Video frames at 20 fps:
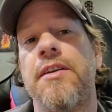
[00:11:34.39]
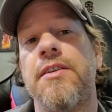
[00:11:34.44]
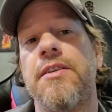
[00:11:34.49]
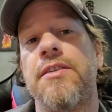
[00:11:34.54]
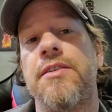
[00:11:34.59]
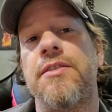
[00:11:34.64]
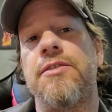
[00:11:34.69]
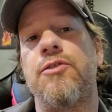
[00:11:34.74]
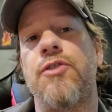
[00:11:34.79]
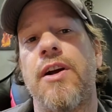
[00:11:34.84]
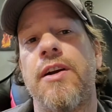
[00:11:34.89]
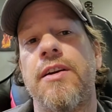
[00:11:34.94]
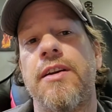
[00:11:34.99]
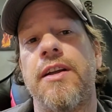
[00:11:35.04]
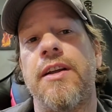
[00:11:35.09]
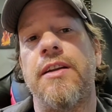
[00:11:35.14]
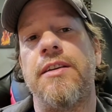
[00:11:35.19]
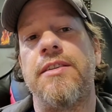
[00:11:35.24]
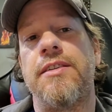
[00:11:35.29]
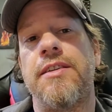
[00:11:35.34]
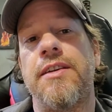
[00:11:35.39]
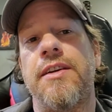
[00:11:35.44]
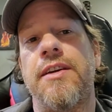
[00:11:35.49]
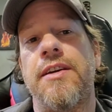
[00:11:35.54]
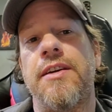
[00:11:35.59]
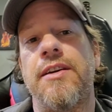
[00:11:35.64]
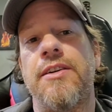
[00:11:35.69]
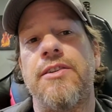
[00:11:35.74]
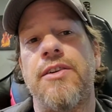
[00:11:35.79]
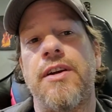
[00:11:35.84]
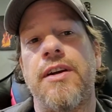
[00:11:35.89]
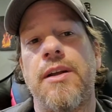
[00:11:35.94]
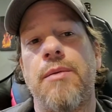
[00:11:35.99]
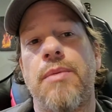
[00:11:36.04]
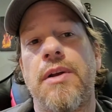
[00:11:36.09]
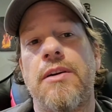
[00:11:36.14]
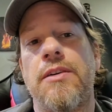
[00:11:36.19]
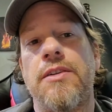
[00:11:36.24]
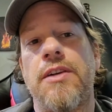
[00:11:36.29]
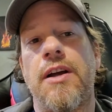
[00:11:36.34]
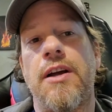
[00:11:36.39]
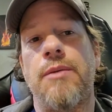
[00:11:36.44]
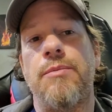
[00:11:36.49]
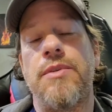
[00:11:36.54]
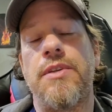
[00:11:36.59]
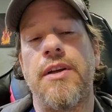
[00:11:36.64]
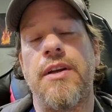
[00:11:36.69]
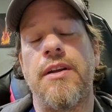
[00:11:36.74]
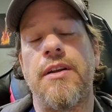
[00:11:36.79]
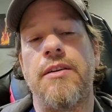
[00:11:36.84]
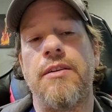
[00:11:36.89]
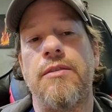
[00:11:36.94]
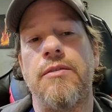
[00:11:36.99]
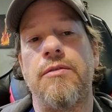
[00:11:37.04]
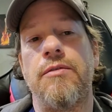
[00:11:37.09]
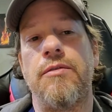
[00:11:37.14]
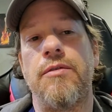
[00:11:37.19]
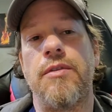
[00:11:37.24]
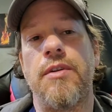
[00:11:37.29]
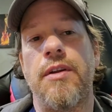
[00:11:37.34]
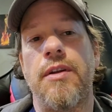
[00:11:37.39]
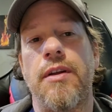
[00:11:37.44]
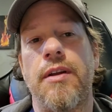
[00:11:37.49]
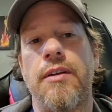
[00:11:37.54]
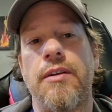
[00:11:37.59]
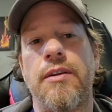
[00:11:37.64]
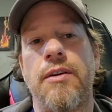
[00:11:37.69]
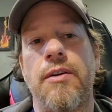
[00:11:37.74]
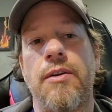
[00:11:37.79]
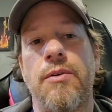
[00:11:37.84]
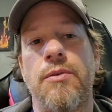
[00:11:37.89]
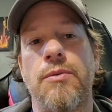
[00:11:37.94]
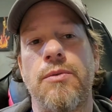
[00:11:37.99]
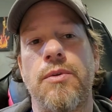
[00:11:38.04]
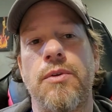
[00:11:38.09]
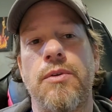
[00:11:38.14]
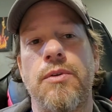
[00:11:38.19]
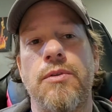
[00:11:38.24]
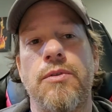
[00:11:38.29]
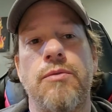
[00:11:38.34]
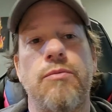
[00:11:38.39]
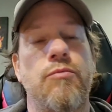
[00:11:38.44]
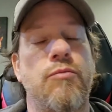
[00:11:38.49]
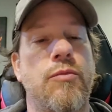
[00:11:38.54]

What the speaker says: is trying to get better times, and we're just